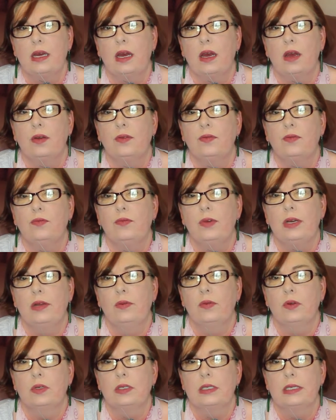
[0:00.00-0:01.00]
I really
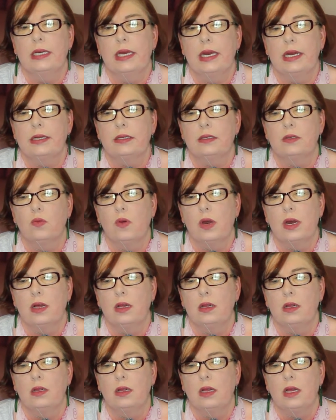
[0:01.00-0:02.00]
want to get as
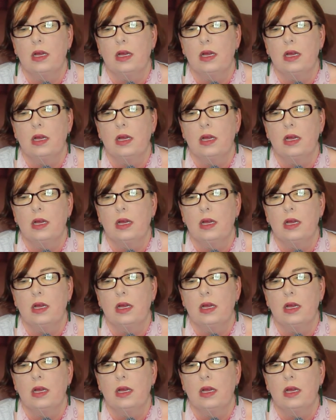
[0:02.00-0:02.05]
well,